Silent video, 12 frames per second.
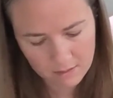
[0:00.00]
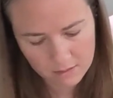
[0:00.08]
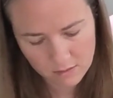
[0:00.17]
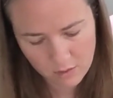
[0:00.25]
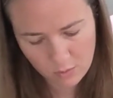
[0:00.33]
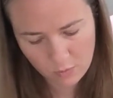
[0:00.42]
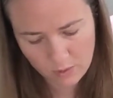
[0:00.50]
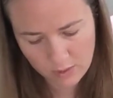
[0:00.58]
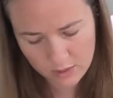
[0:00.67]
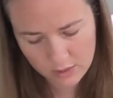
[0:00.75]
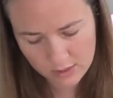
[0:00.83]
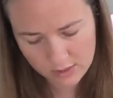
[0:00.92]
So
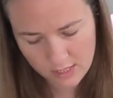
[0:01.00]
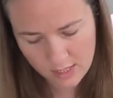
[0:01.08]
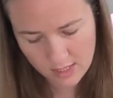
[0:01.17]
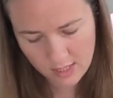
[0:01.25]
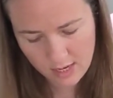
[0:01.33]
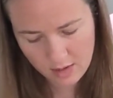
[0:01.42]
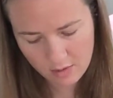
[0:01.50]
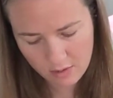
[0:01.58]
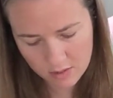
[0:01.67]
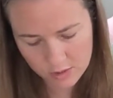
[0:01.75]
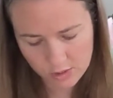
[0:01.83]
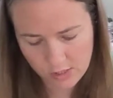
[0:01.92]
we're just cutting out
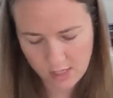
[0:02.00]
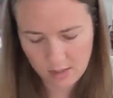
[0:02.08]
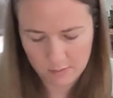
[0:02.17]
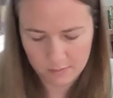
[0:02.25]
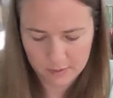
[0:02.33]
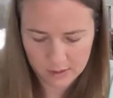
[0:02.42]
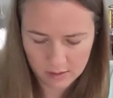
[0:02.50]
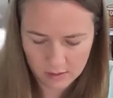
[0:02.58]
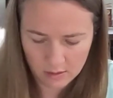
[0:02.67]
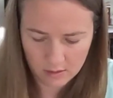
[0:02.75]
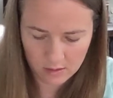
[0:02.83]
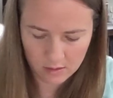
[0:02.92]
our shapes